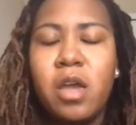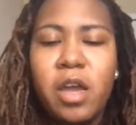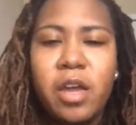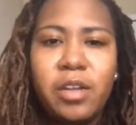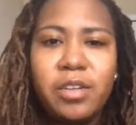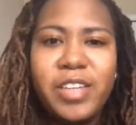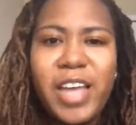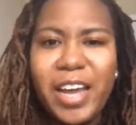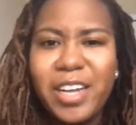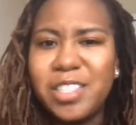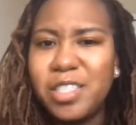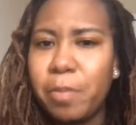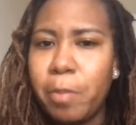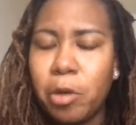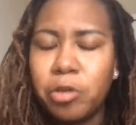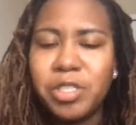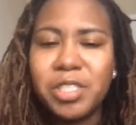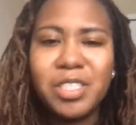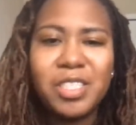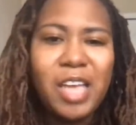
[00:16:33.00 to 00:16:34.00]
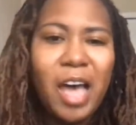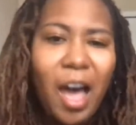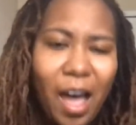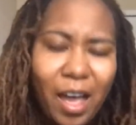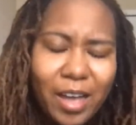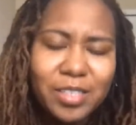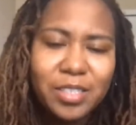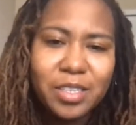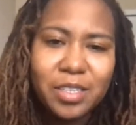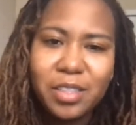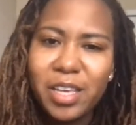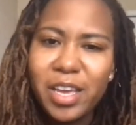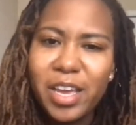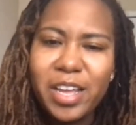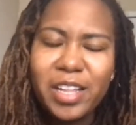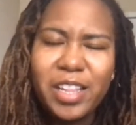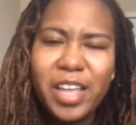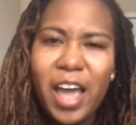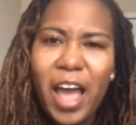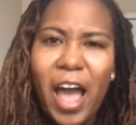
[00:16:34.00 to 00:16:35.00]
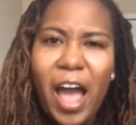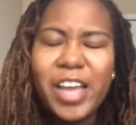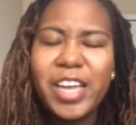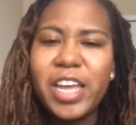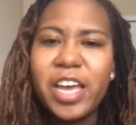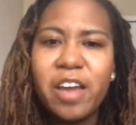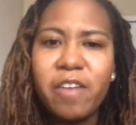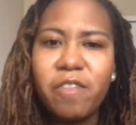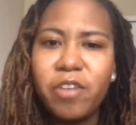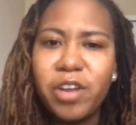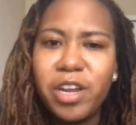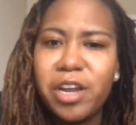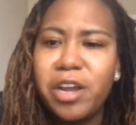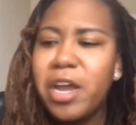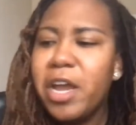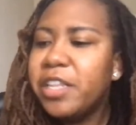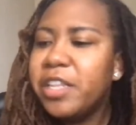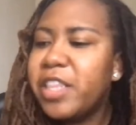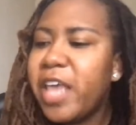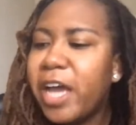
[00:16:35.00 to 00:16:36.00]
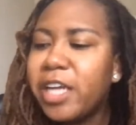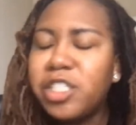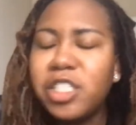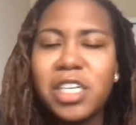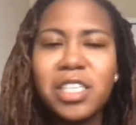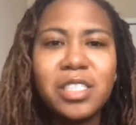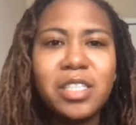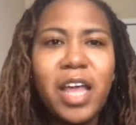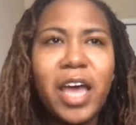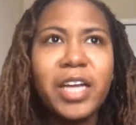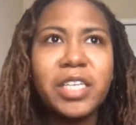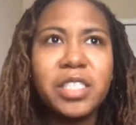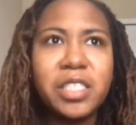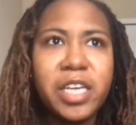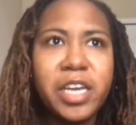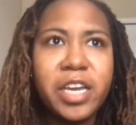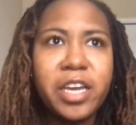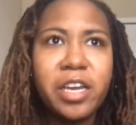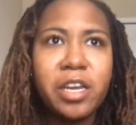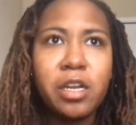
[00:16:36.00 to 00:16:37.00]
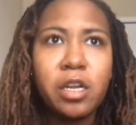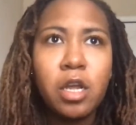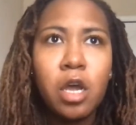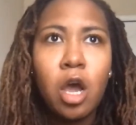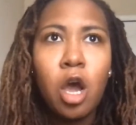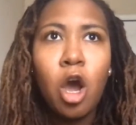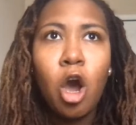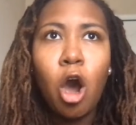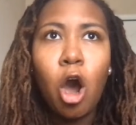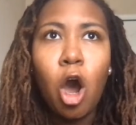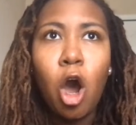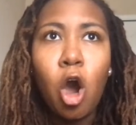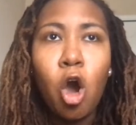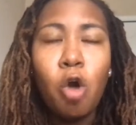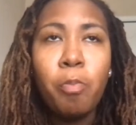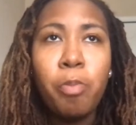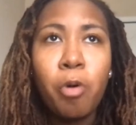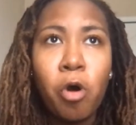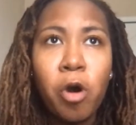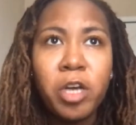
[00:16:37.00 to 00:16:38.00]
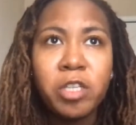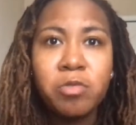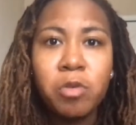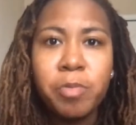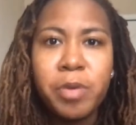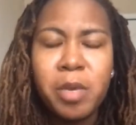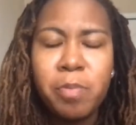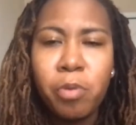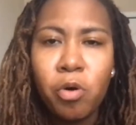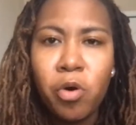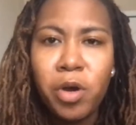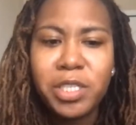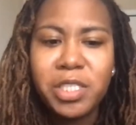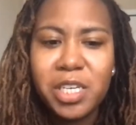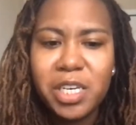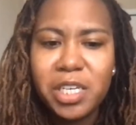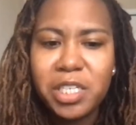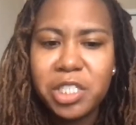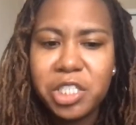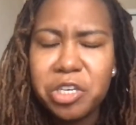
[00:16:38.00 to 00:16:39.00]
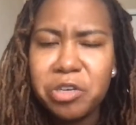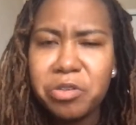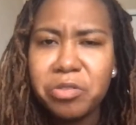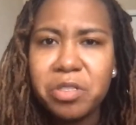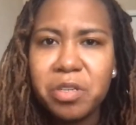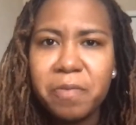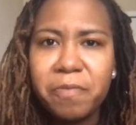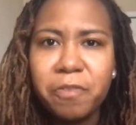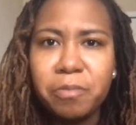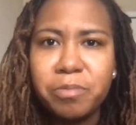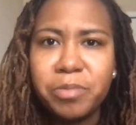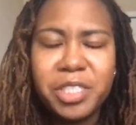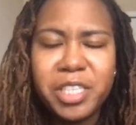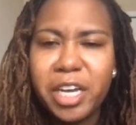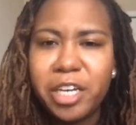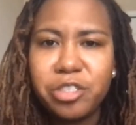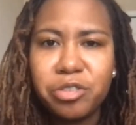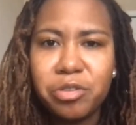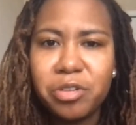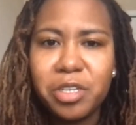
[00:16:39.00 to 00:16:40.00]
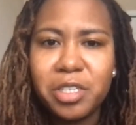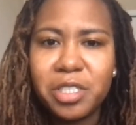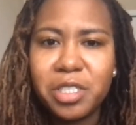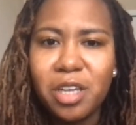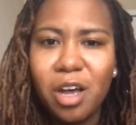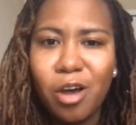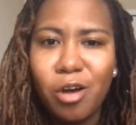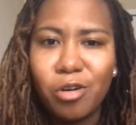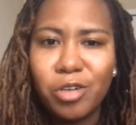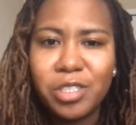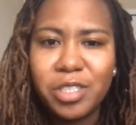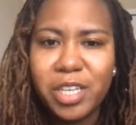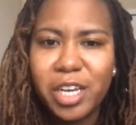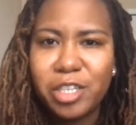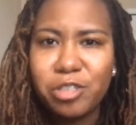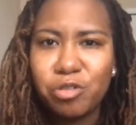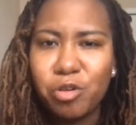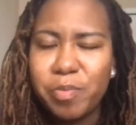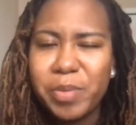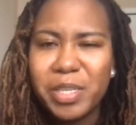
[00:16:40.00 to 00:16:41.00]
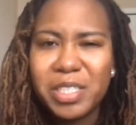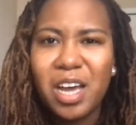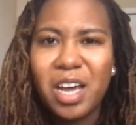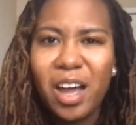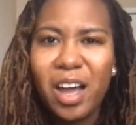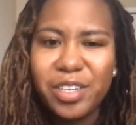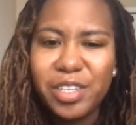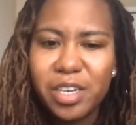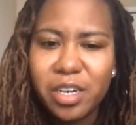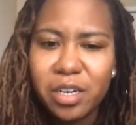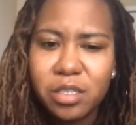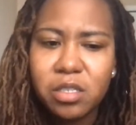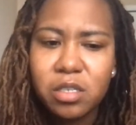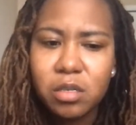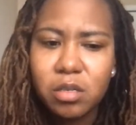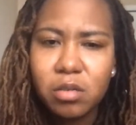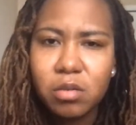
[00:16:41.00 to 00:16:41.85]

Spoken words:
That is the most toxic thing that I could ever hear. That's just like saying, oh, boys will be boys to excuse them from sexual assault or sexual misconduct.